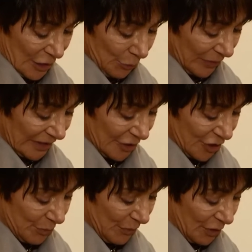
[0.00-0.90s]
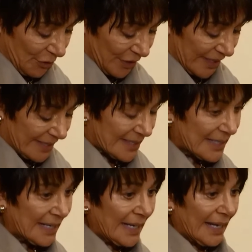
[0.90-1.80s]
religious
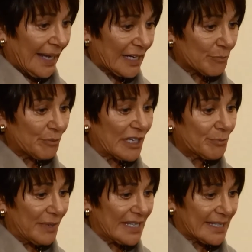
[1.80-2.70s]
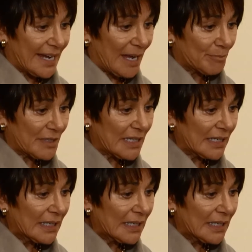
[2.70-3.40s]
minorities, and it must be stopped.